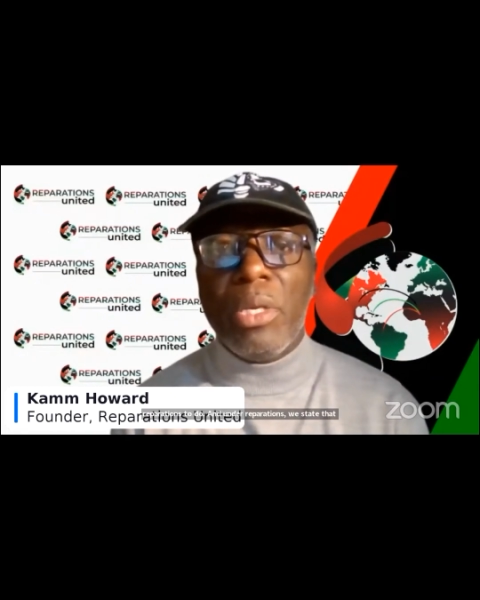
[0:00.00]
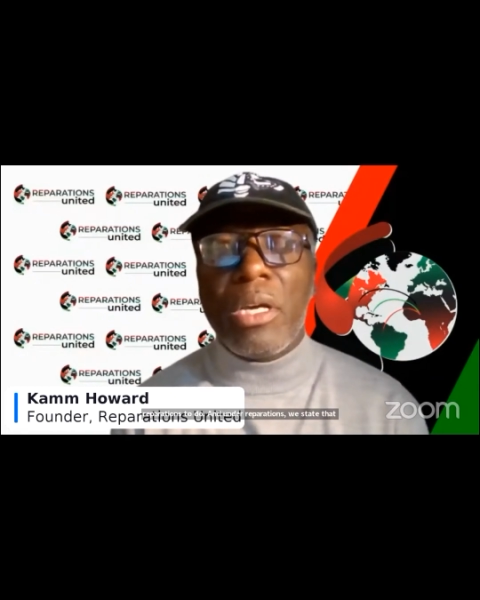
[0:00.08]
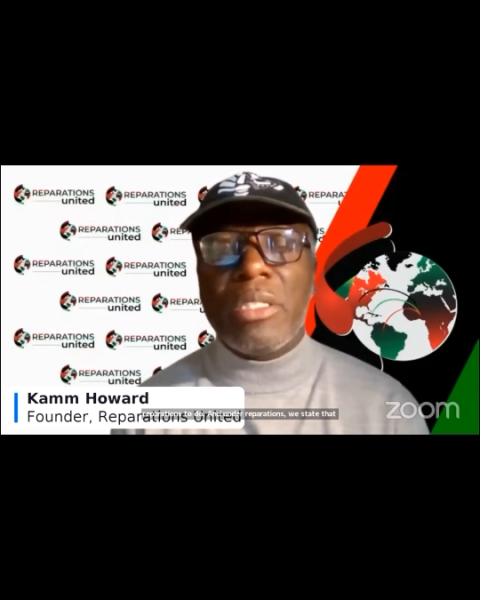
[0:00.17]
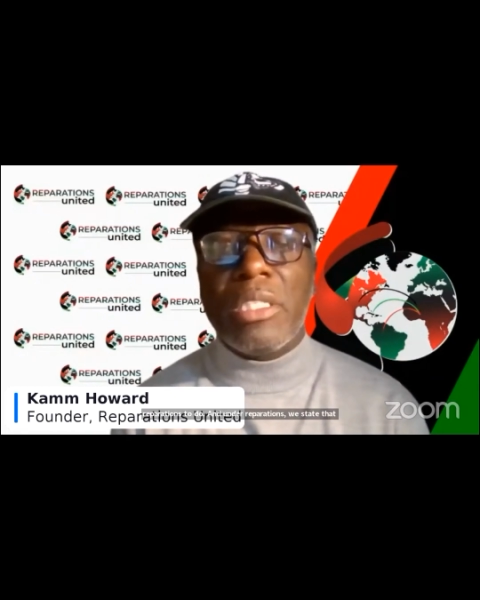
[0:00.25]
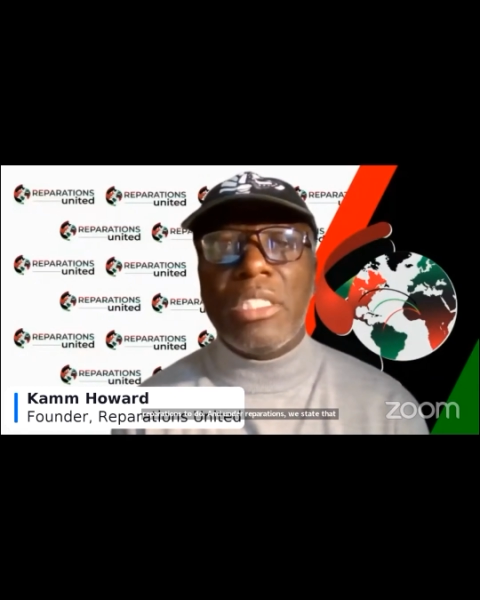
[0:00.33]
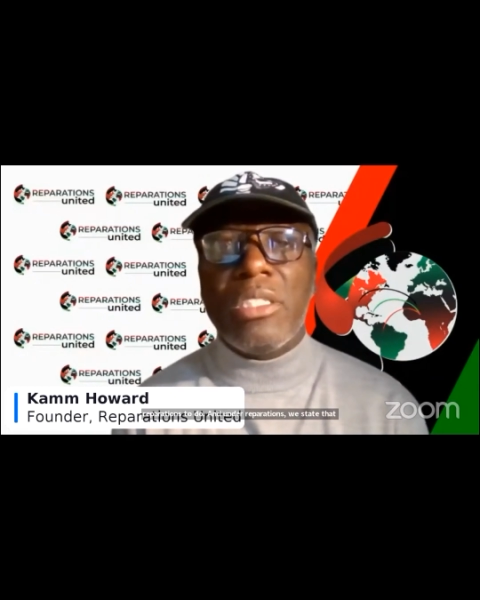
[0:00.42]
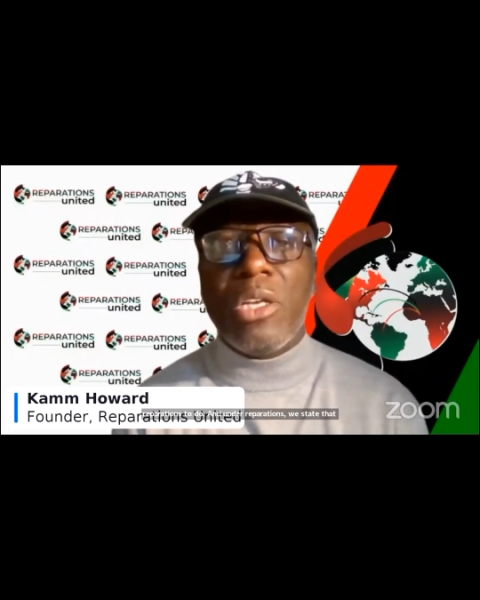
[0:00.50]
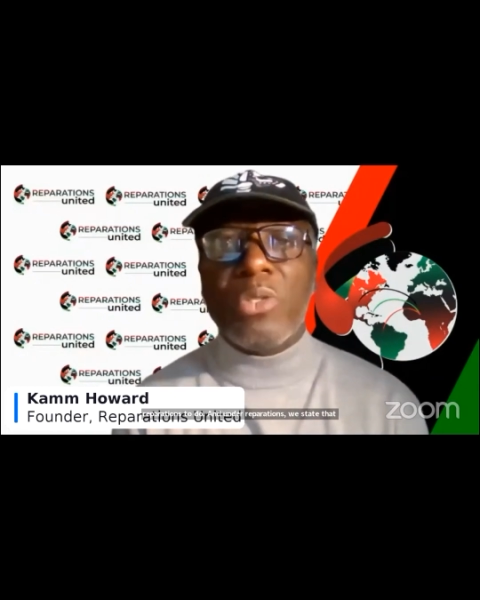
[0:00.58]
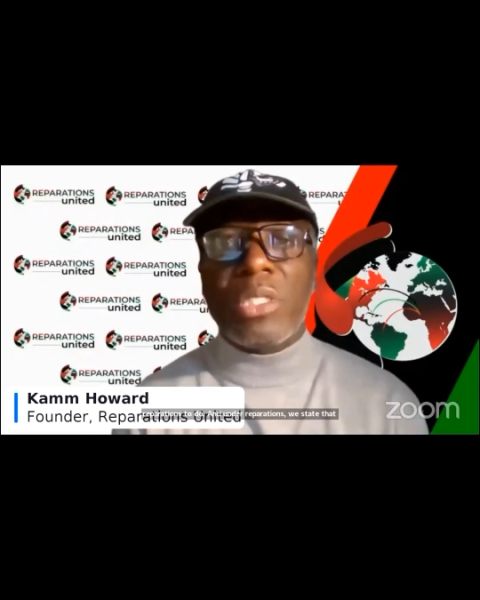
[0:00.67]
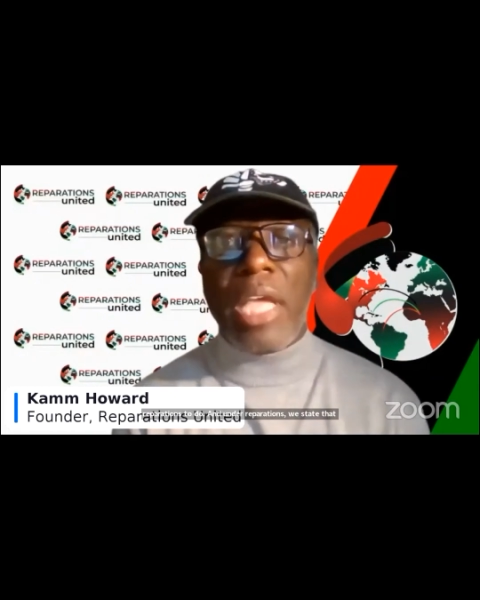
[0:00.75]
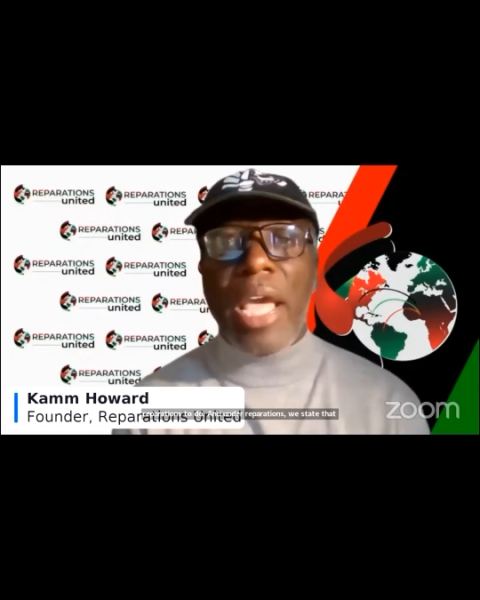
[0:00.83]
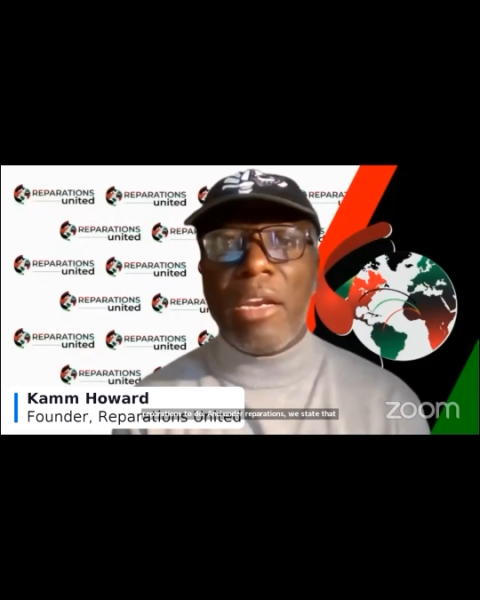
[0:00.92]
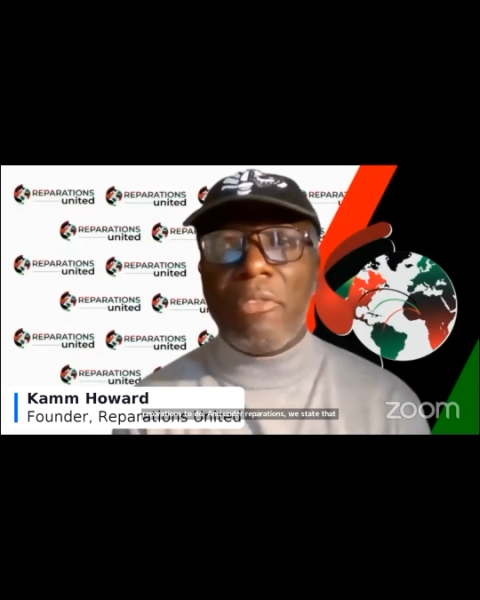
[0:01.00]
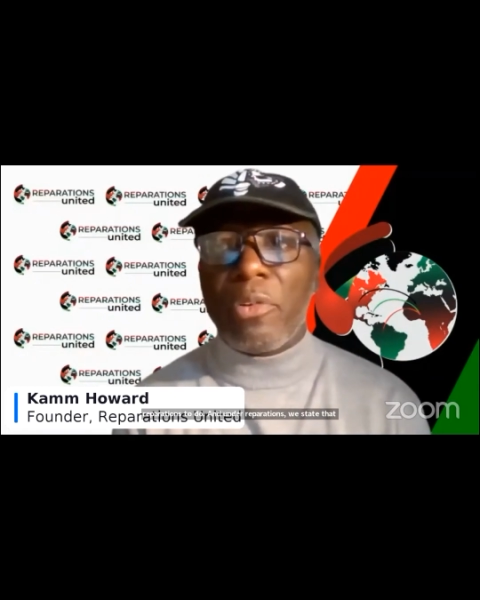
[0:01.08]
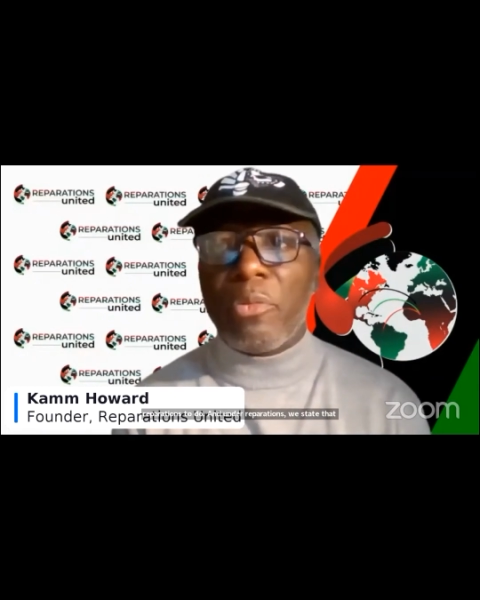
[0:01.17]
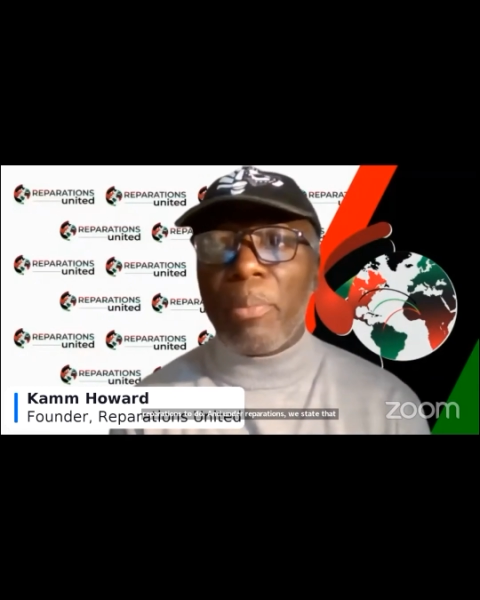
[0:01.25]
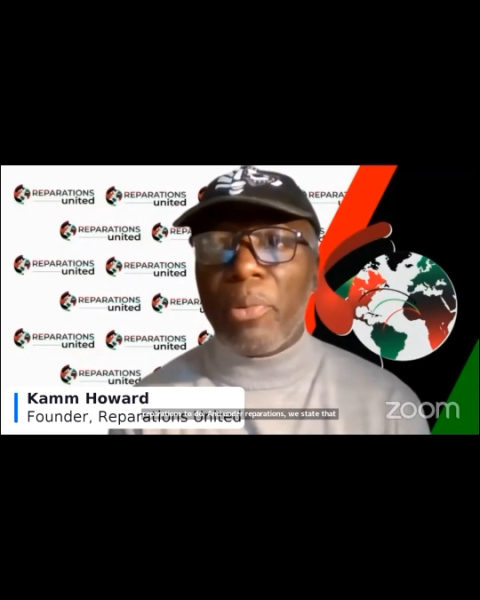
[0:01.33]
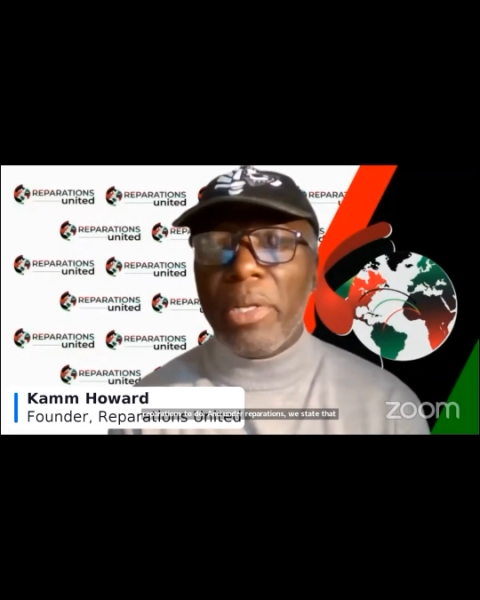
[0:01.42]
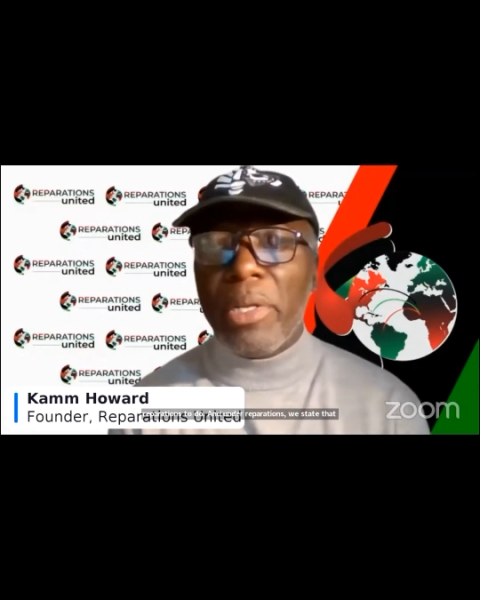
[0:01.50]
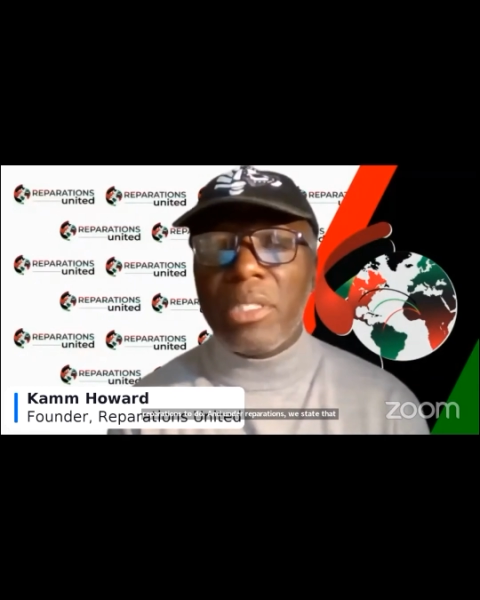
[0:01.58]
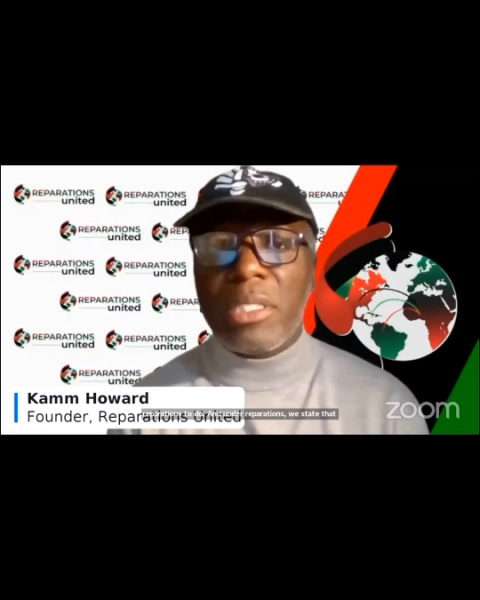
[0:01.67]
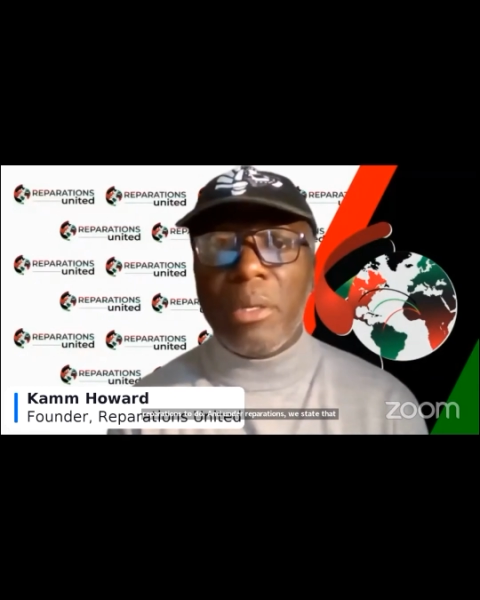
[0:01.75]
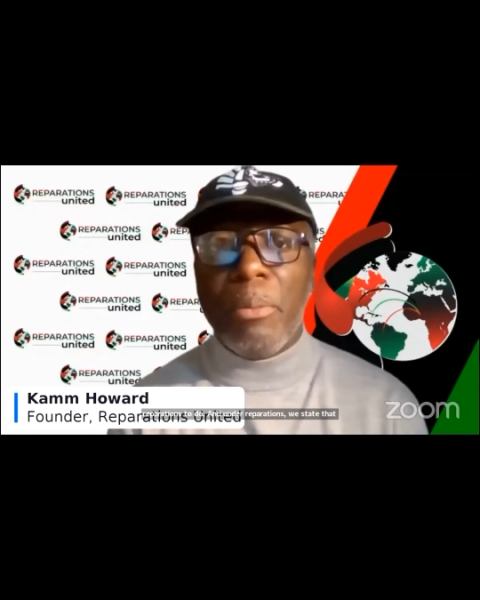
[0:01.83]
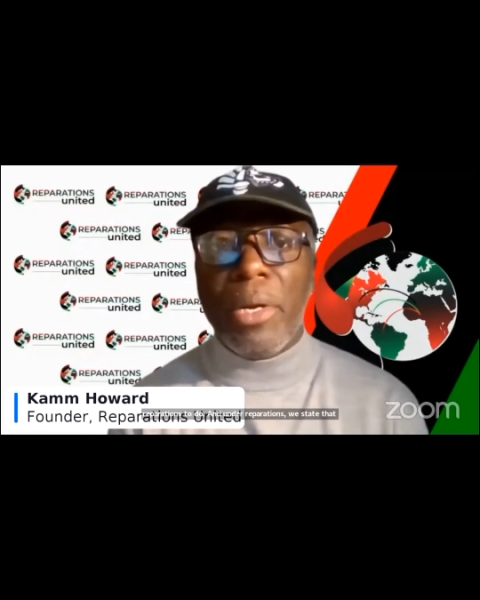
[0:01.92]
because there's no standard for
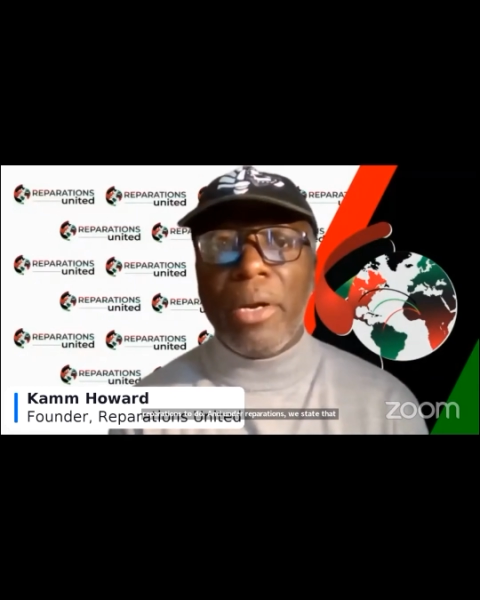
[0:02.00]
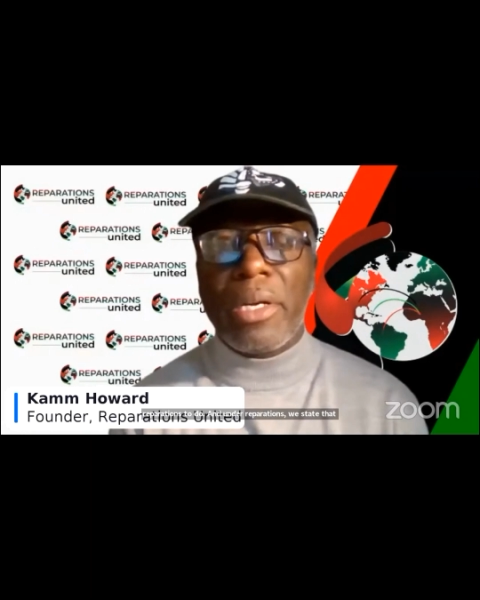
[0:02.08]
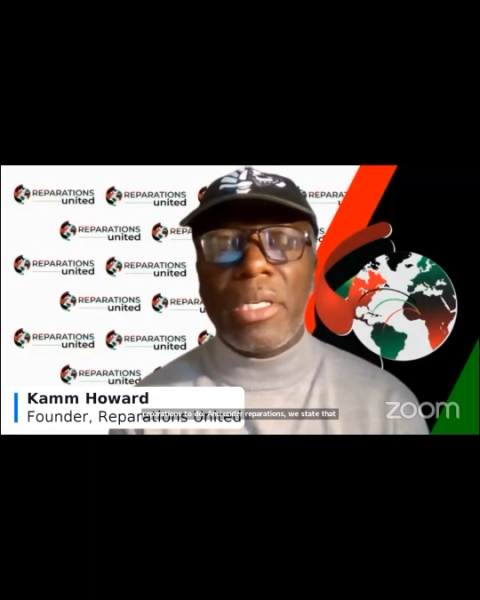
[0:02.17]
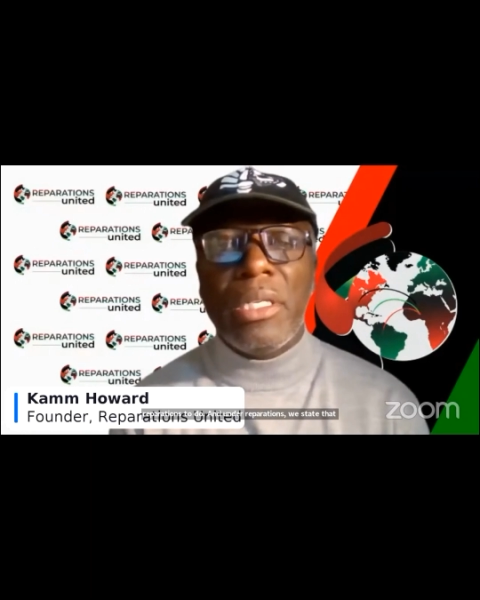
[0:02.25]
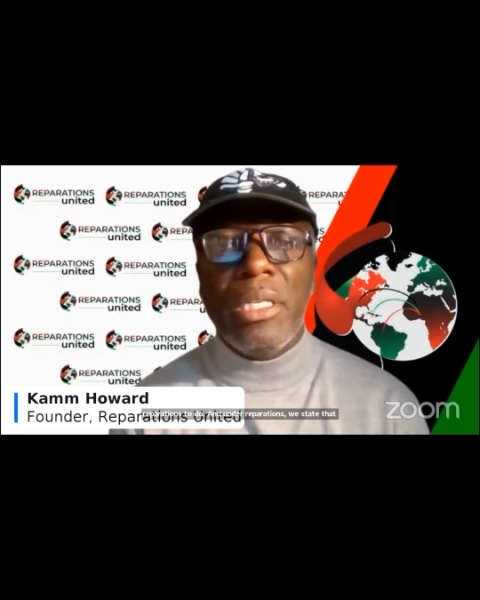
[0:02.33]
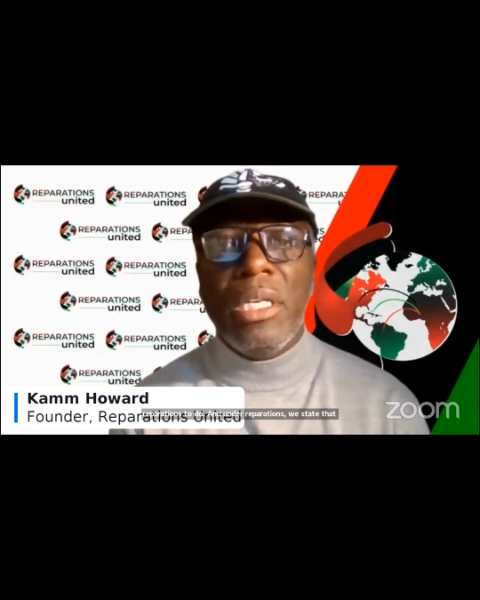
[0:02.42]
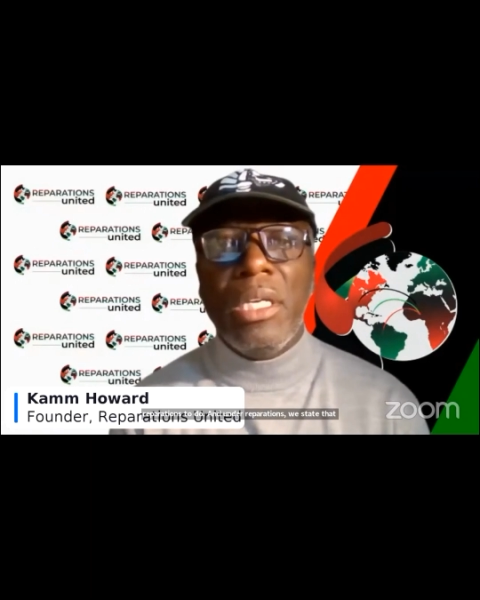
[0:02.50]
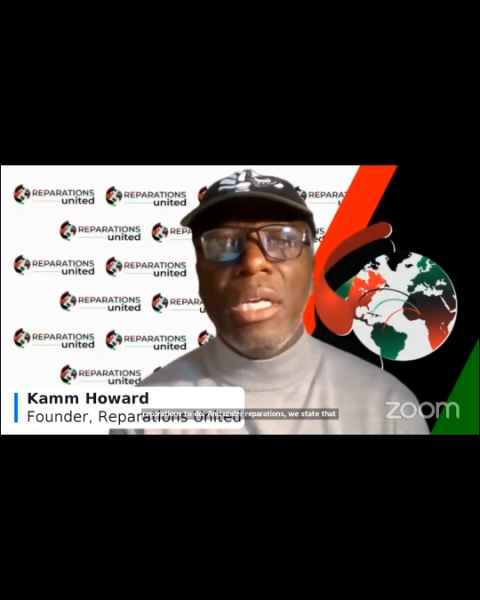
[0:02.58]
reparations in America.